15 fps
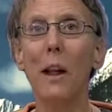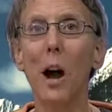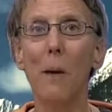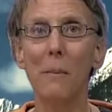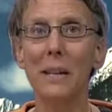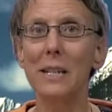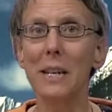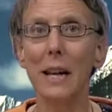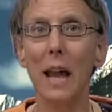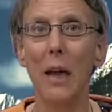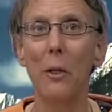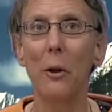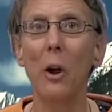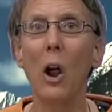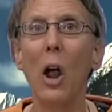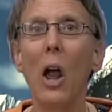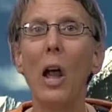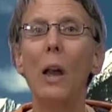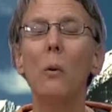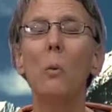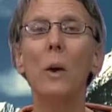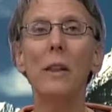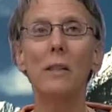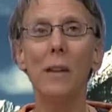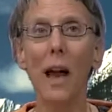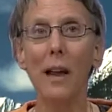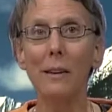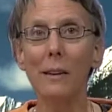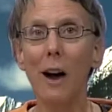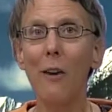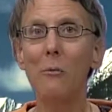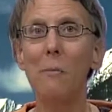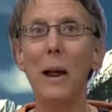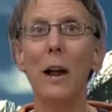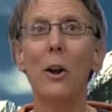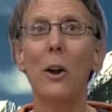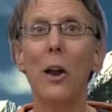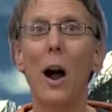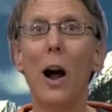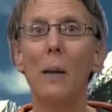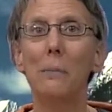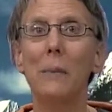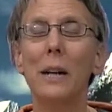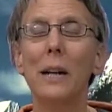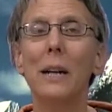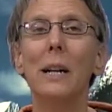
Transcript: coming together with that love paradigm